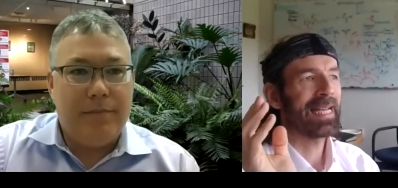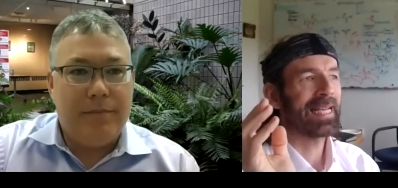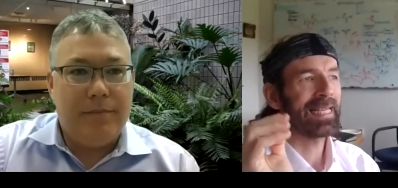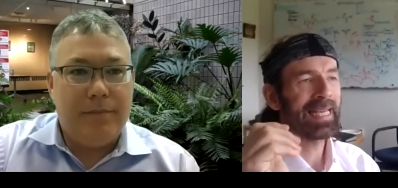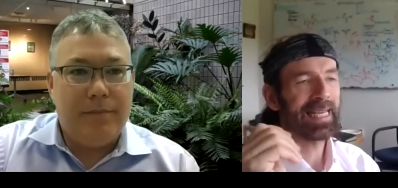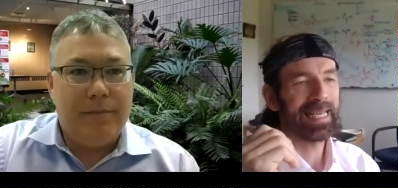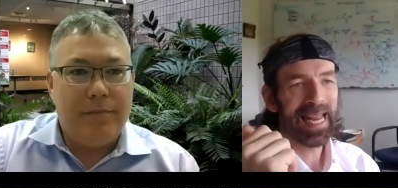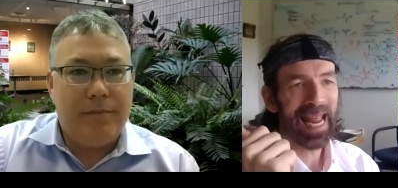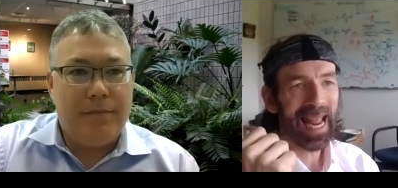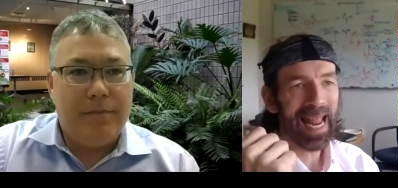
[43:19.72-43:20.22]

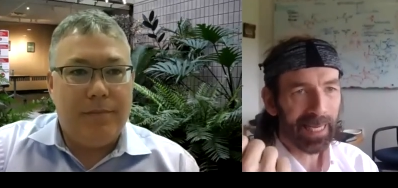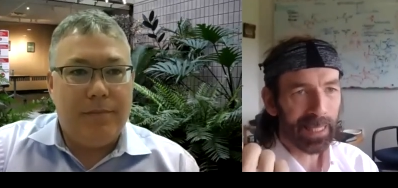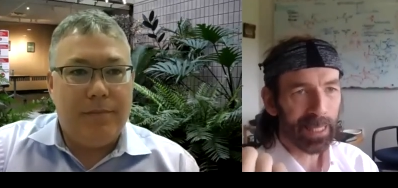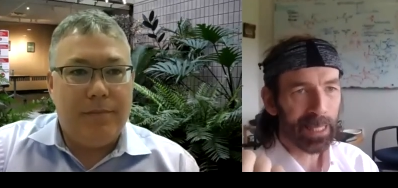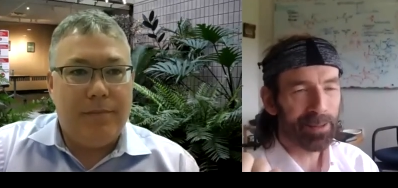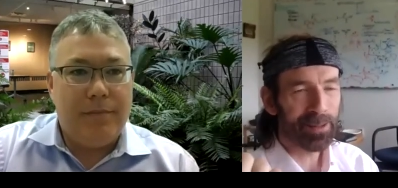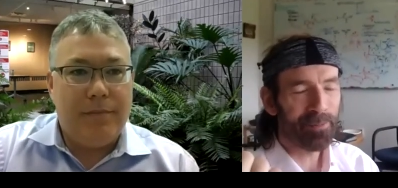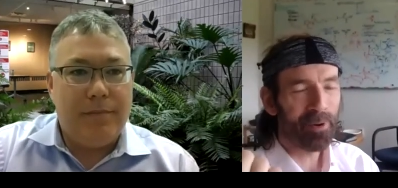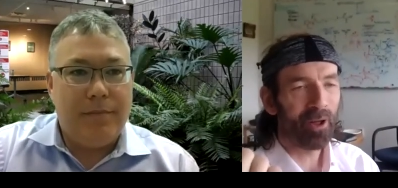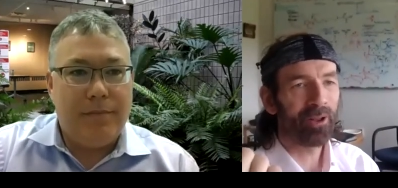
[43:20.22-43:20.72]
Speaker 1: detect
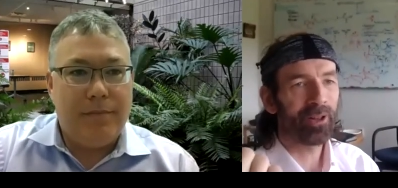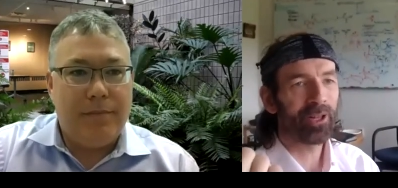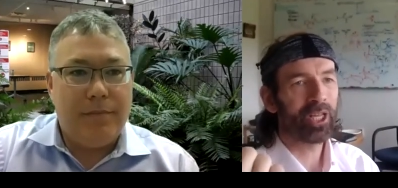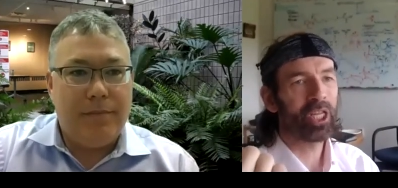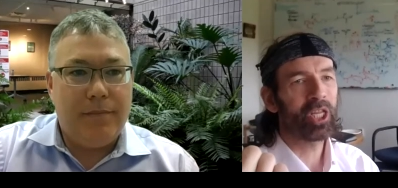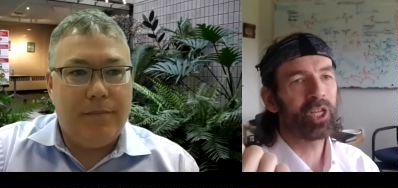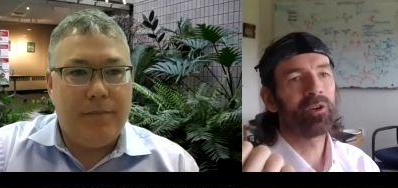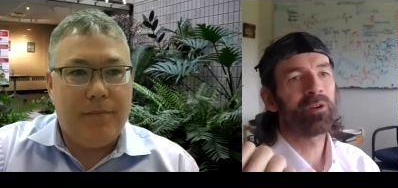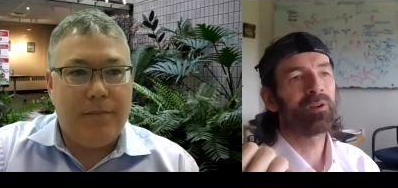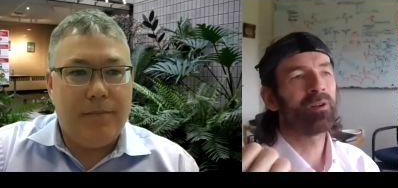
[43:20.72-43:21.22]
the
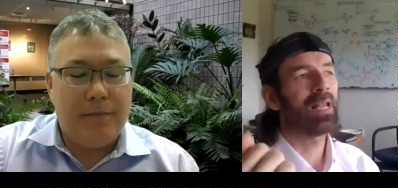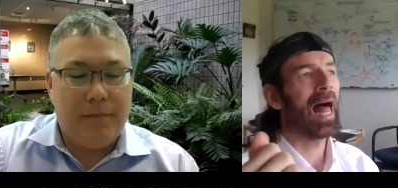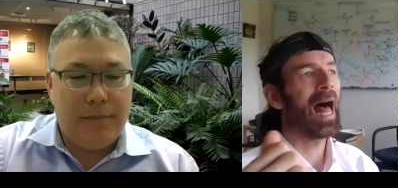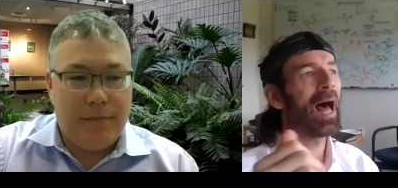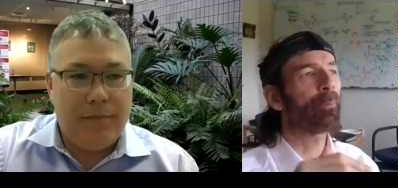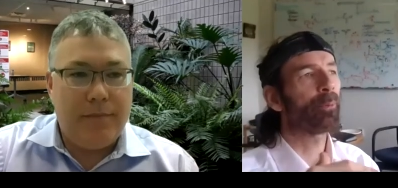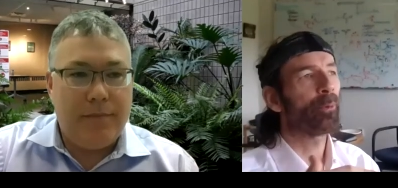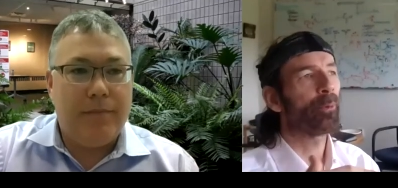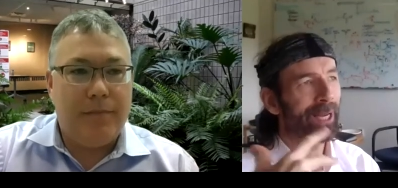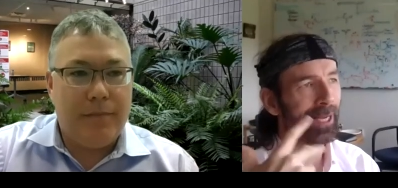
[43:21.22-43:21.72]
molecule,
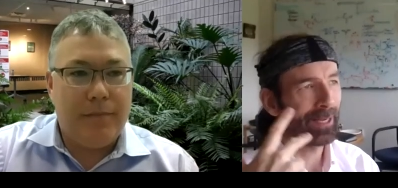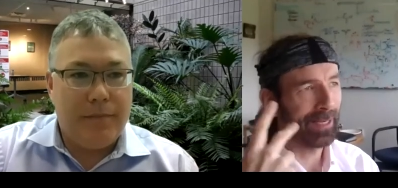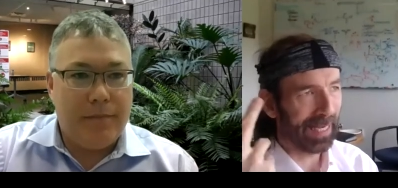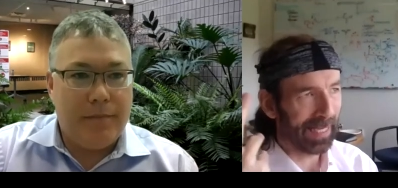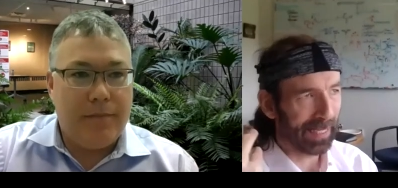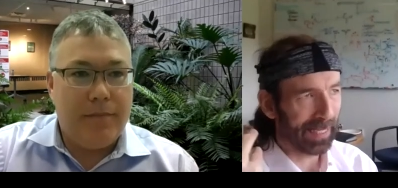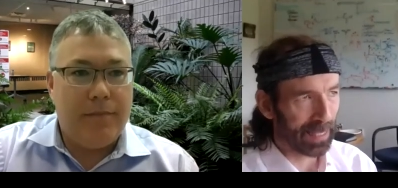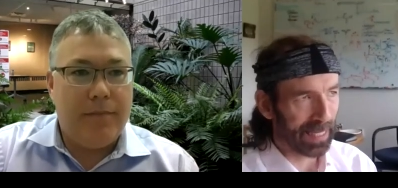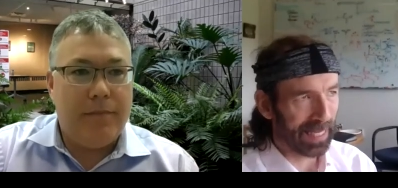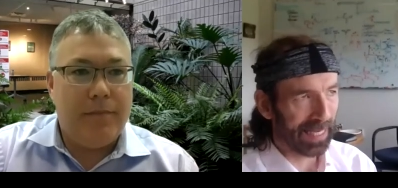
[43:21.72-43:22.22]

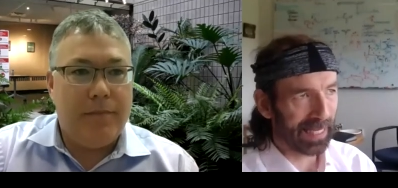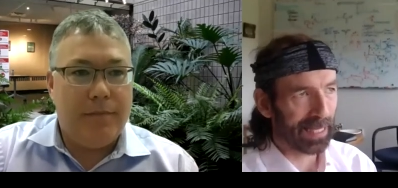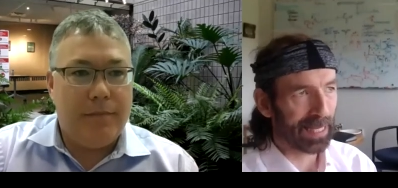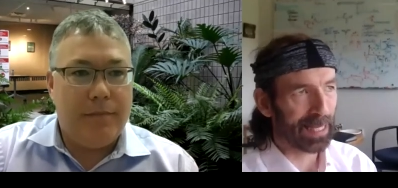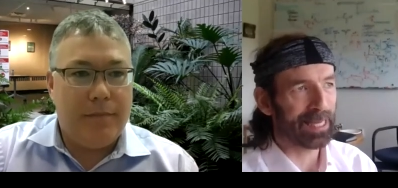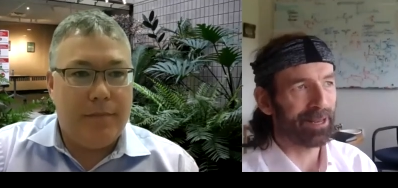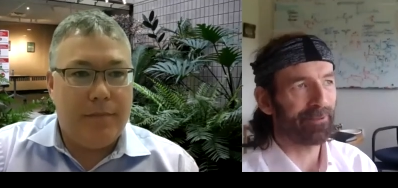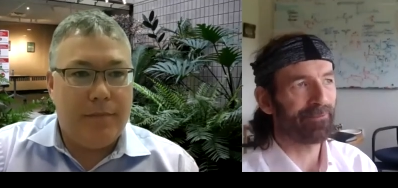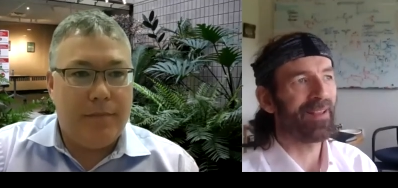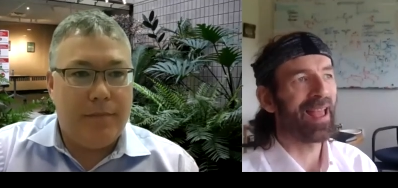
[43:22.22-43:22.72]
upregulate its
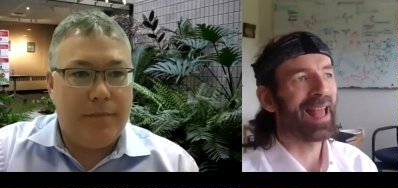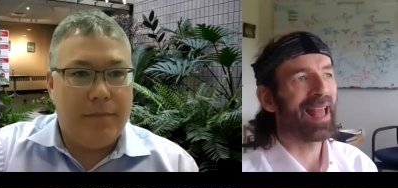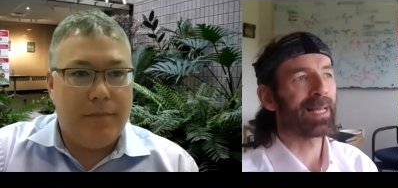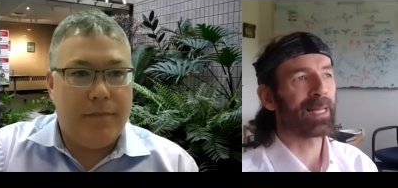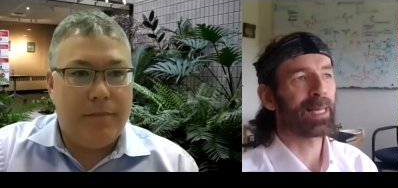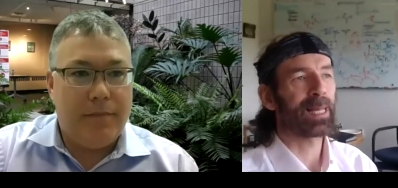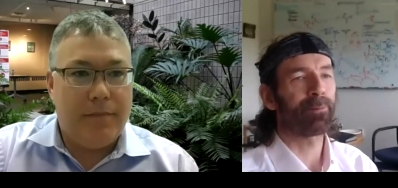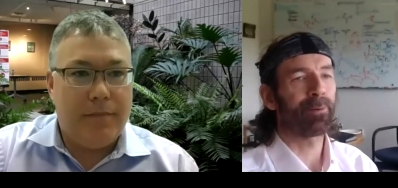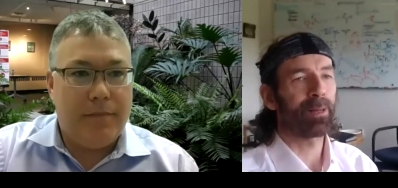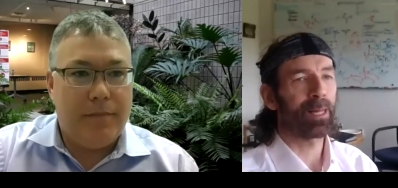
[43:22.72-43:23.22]
defense
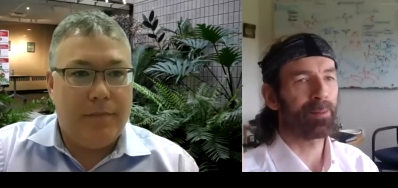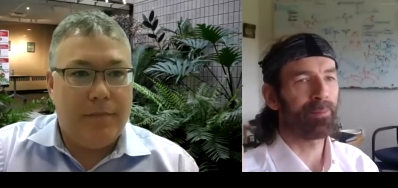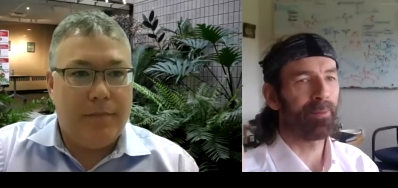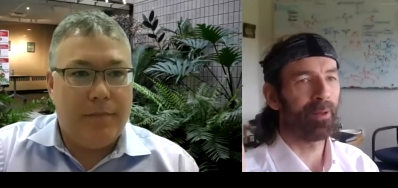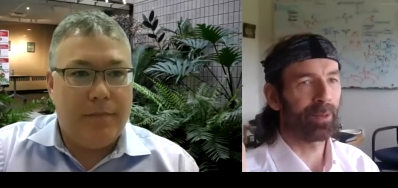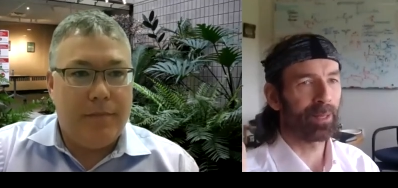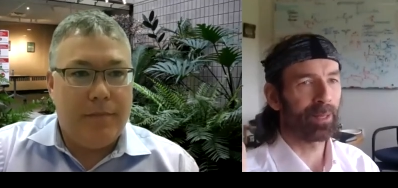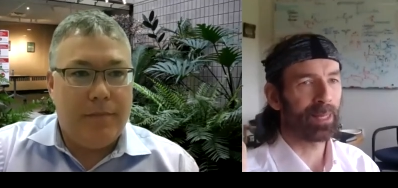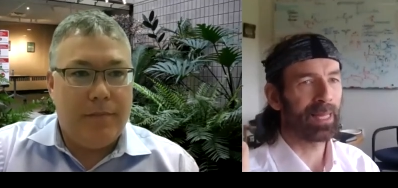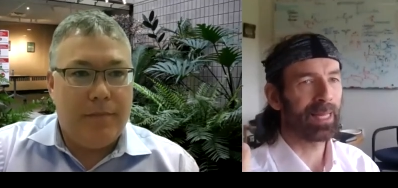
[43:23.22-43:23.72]

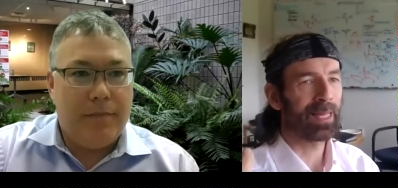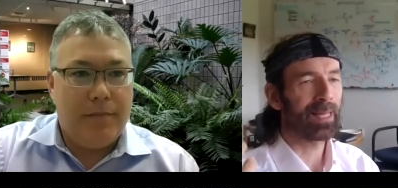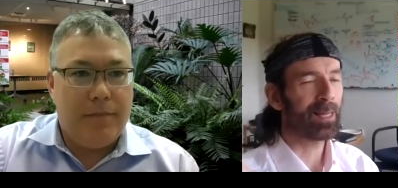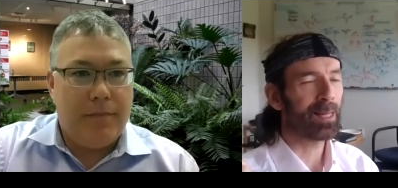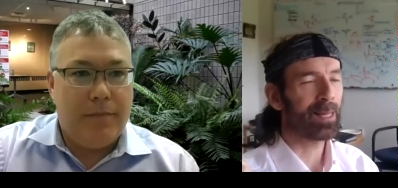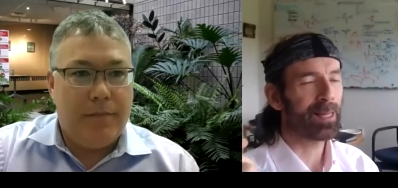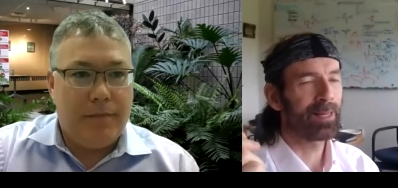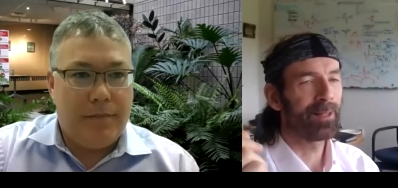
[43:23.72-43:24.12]
responses.